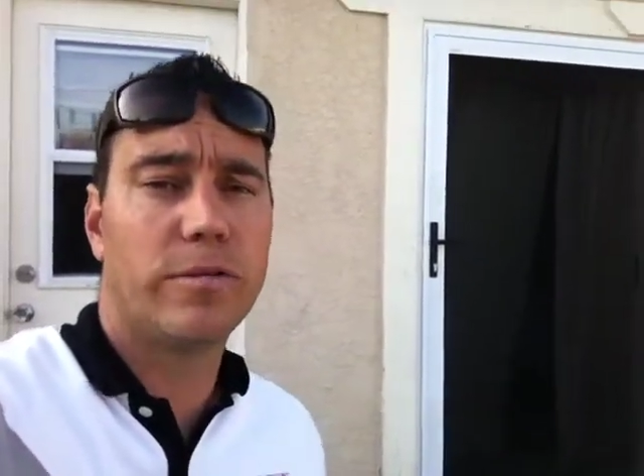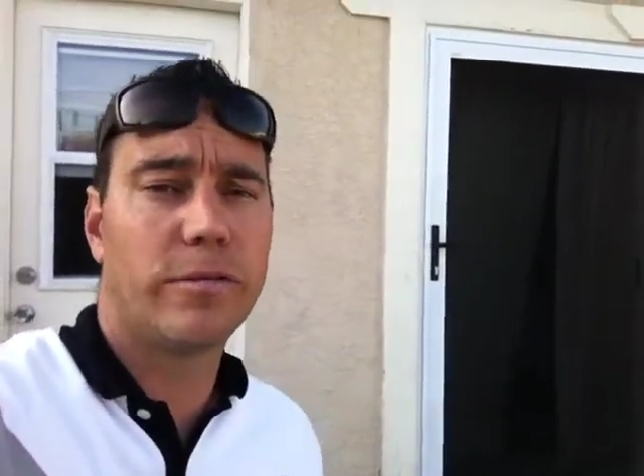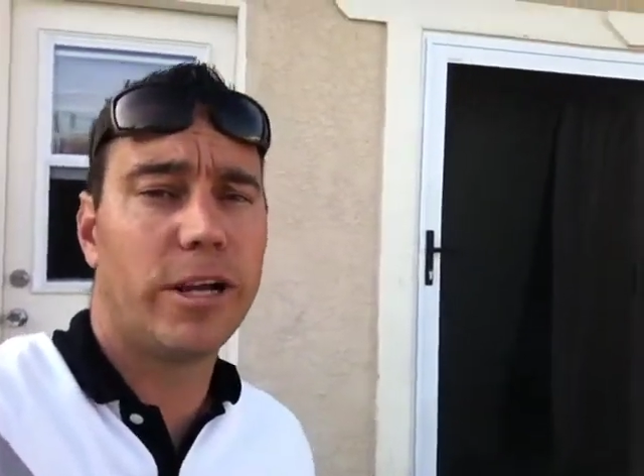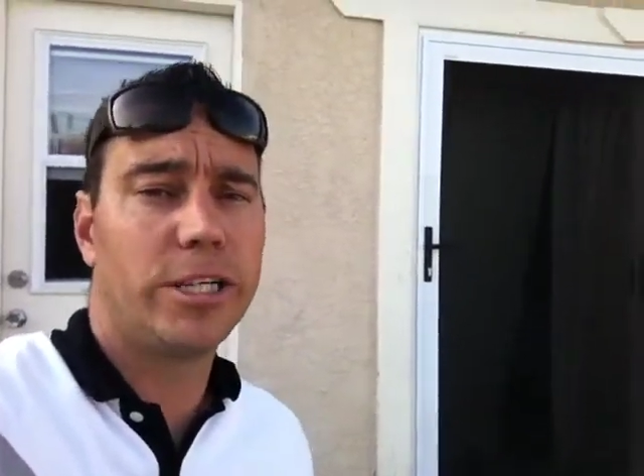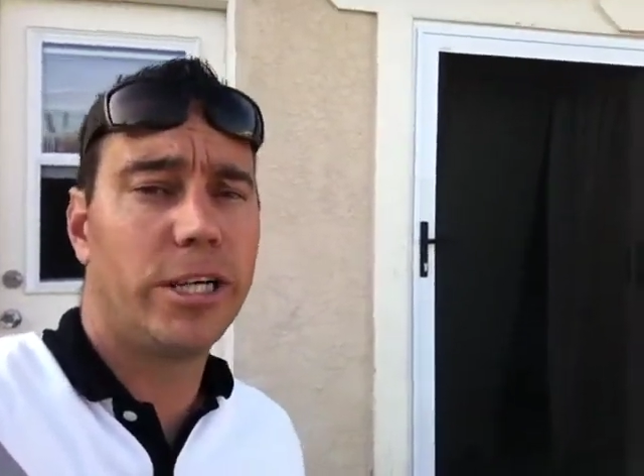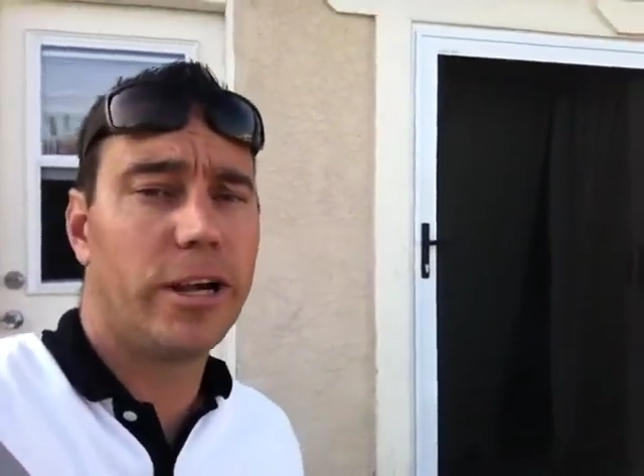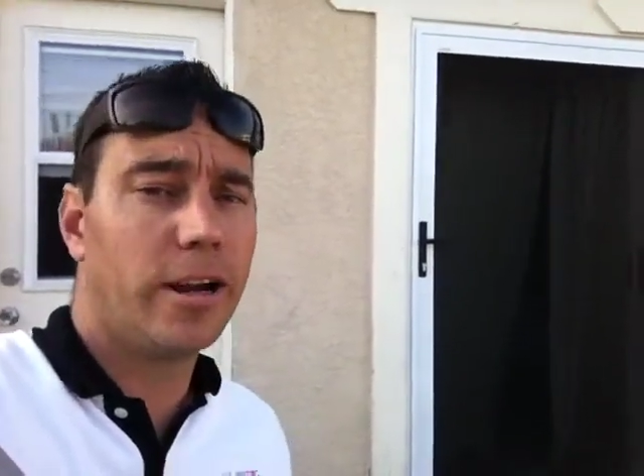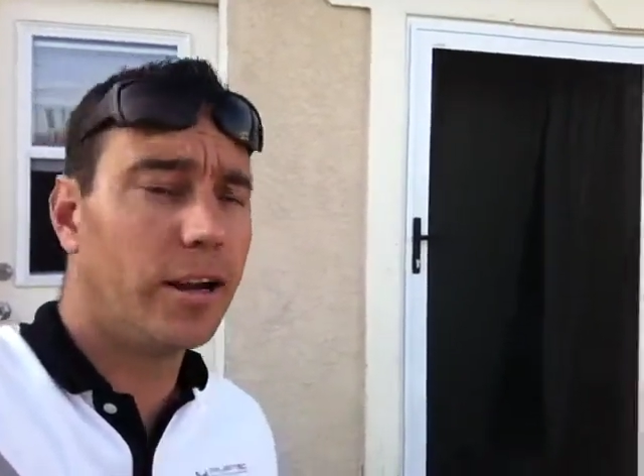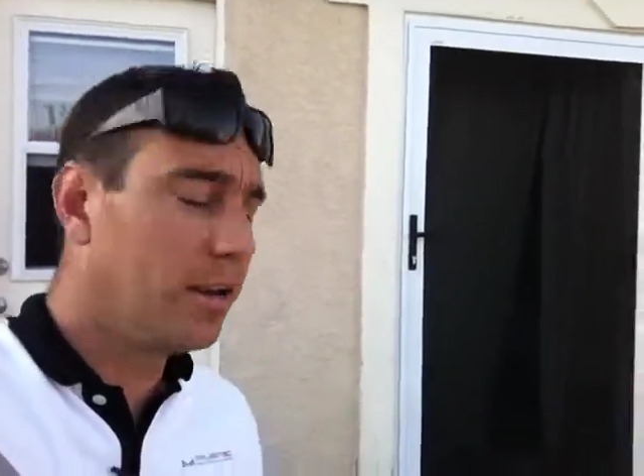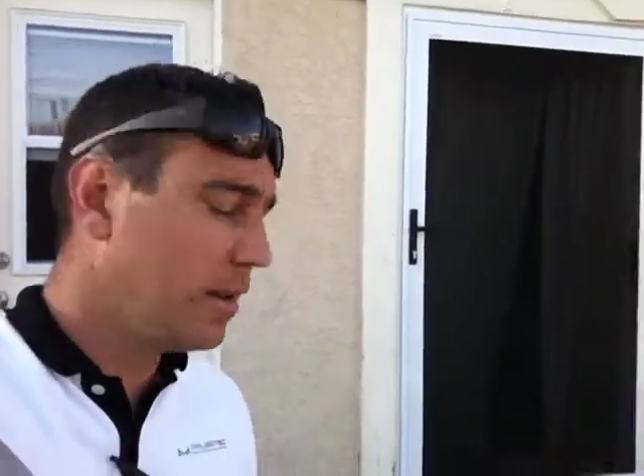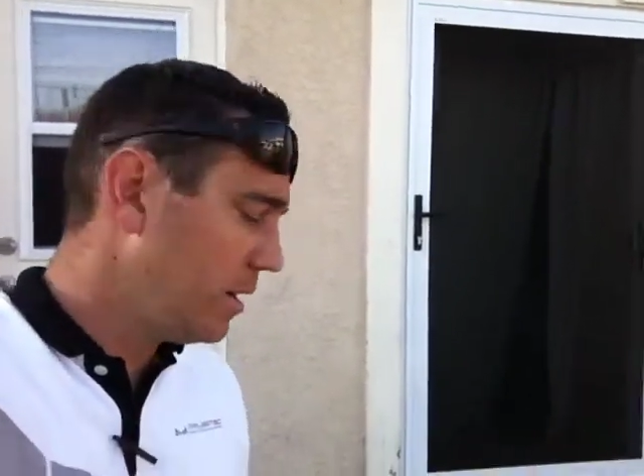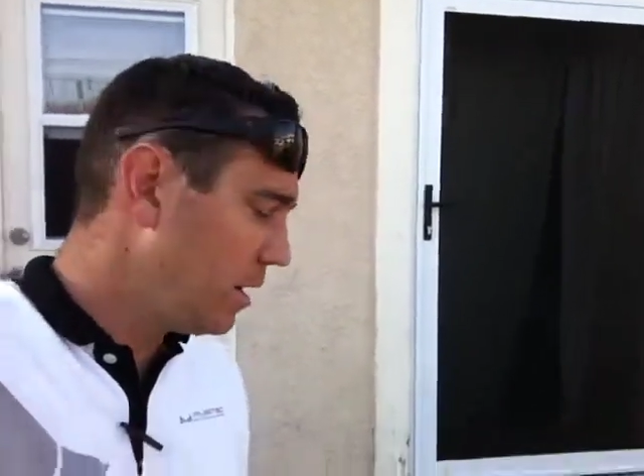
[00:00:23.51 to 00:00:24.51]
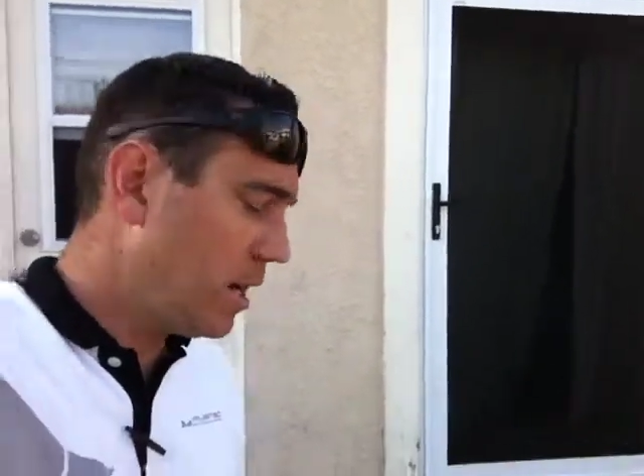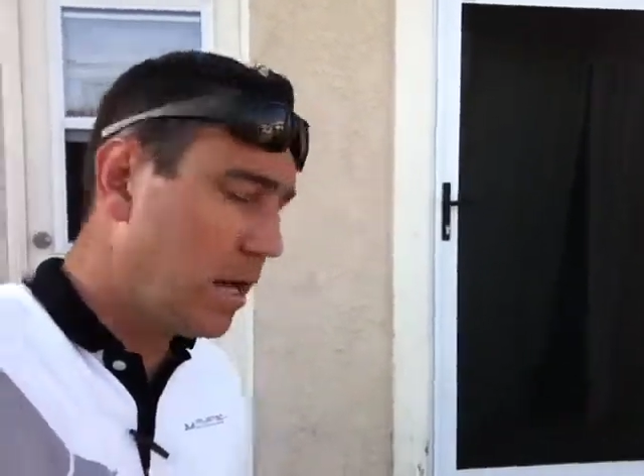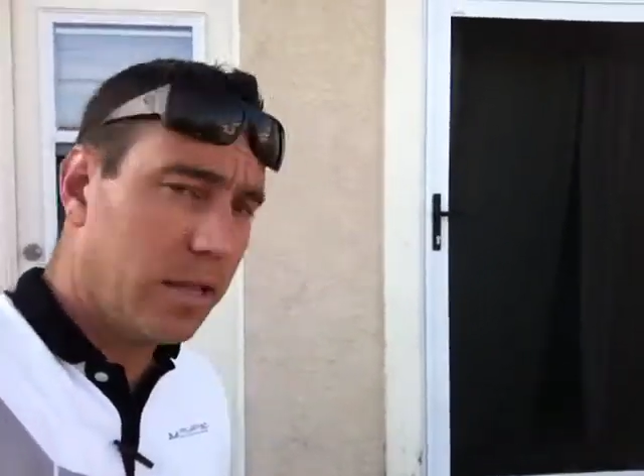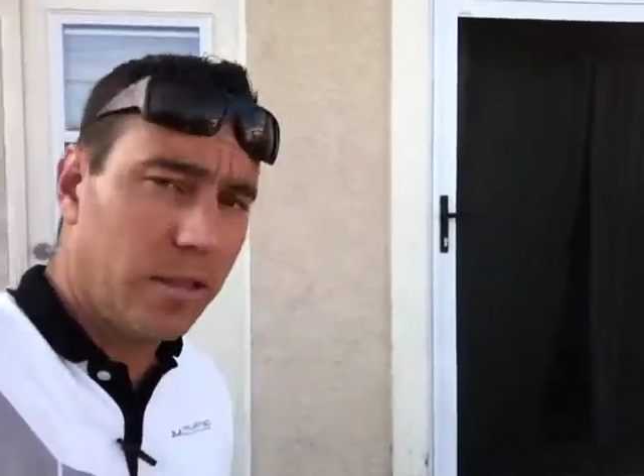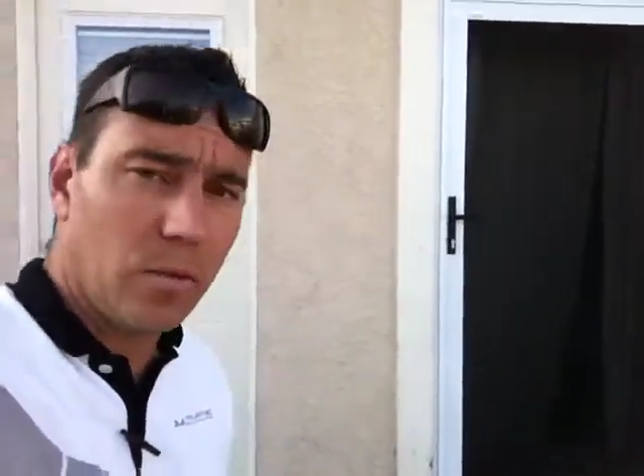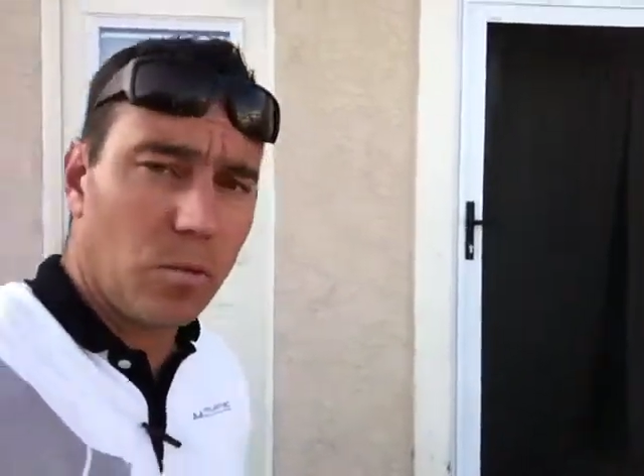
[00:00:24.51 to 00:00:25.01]
fresh air
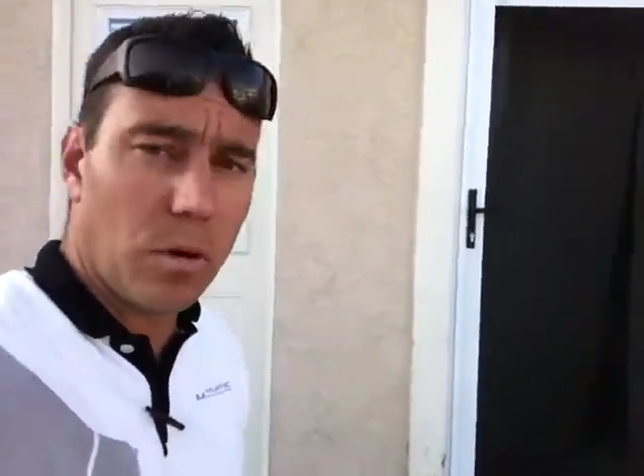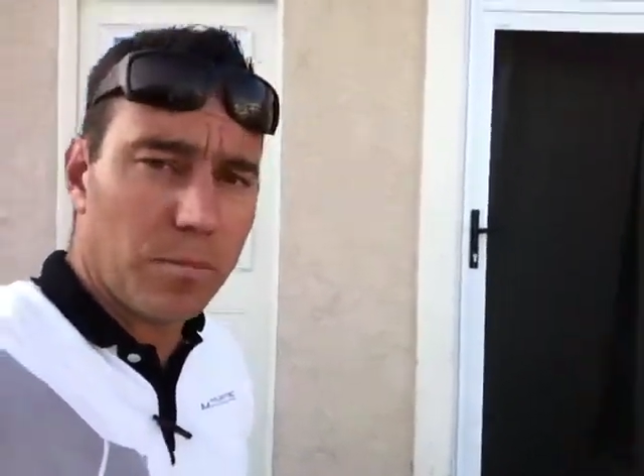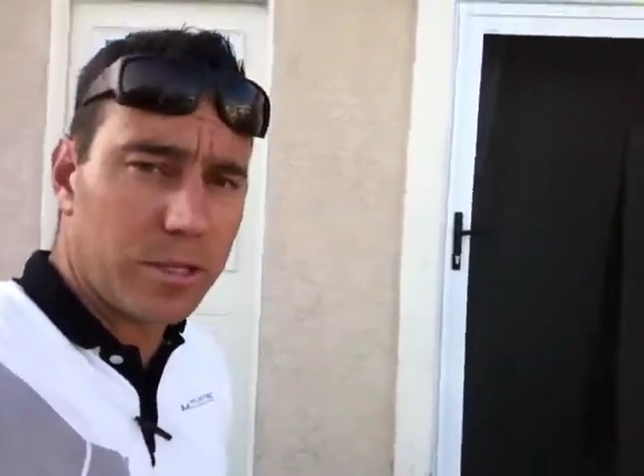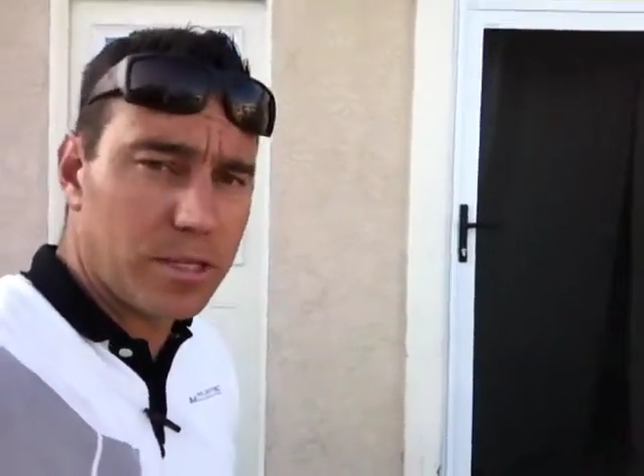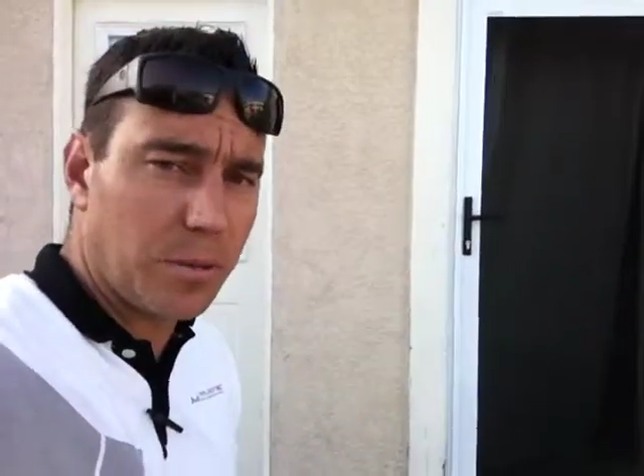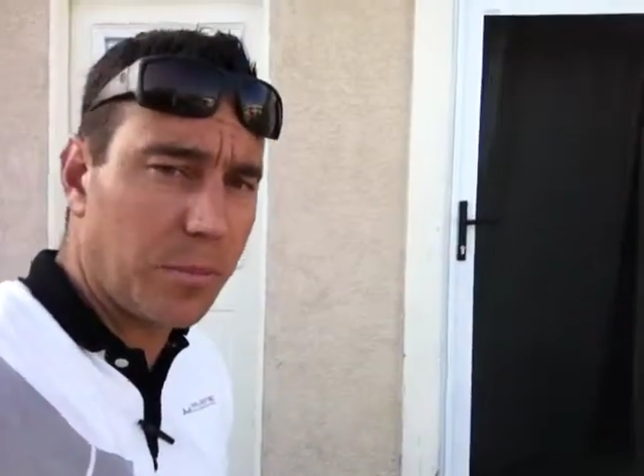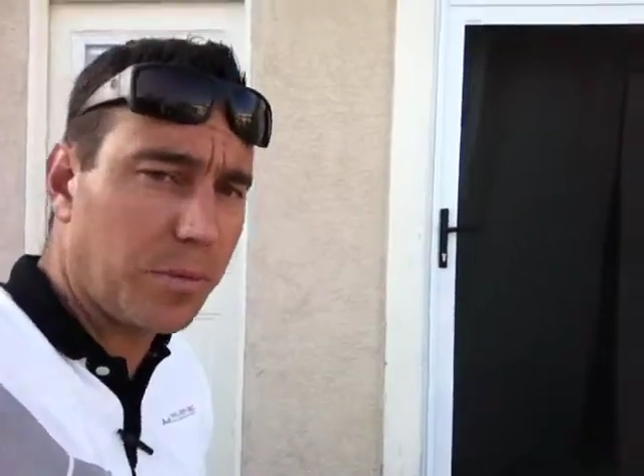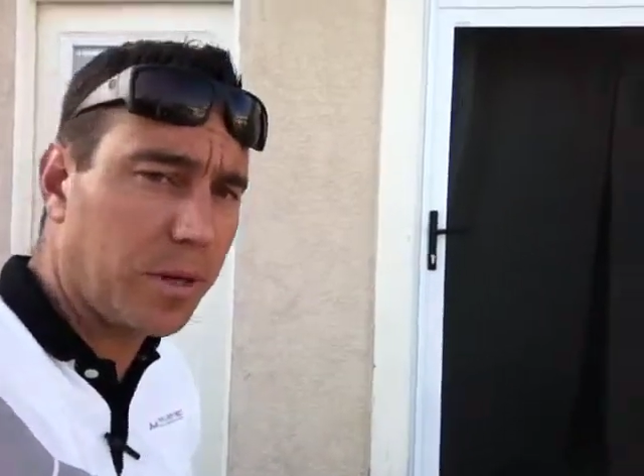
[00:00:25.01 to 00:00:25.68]
in the warmer summer